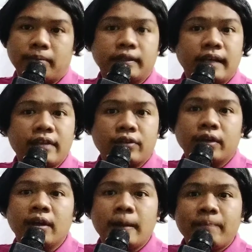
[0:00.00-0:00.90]
but
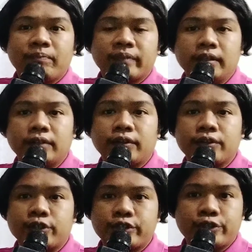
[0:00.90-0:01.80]
rather
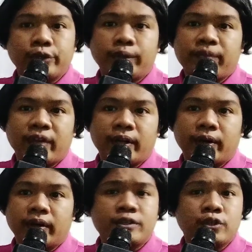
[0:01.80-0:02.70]
literature should appear